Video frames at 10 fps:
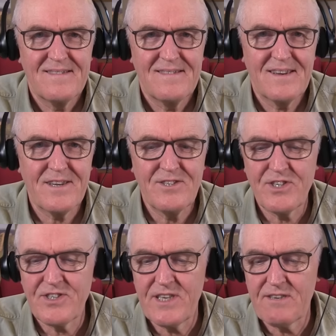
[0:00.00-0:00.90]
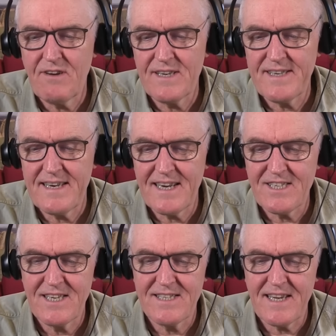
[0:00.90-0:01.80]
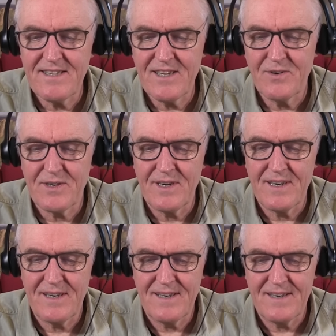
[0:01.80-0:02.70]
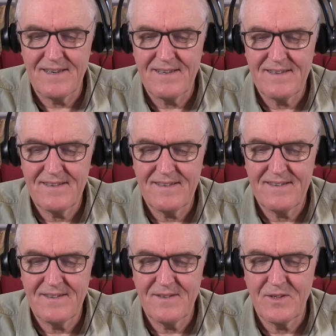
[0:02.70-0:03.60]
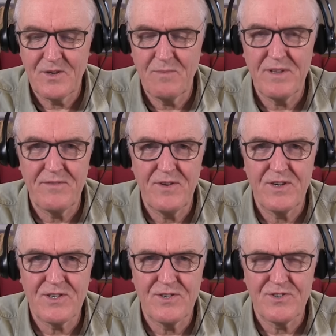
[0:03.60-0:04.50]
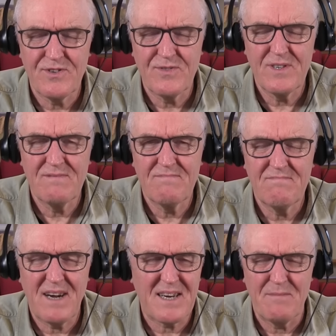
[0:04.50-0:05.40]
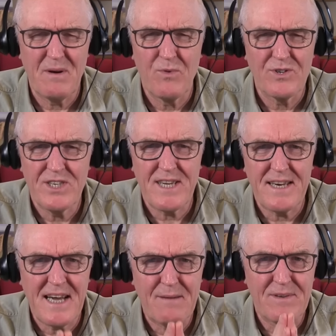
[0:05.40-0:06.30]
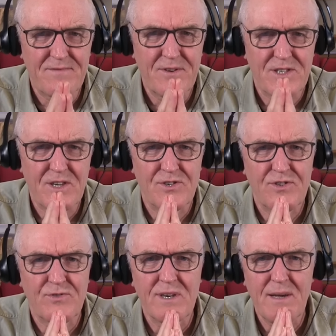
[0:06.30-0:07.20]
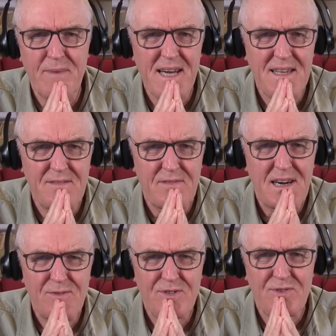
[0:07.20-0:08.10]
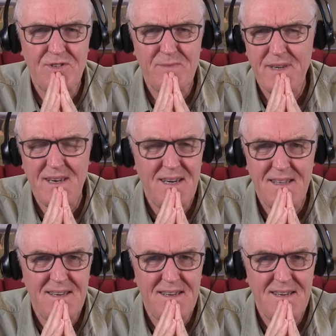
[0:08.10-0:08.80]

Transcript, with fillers: But I think Jacinda Ardern actually said they could. Uh they could be the first country. I can't remember yeah, what you said now, but first country be. to eliminate the virus or something like that.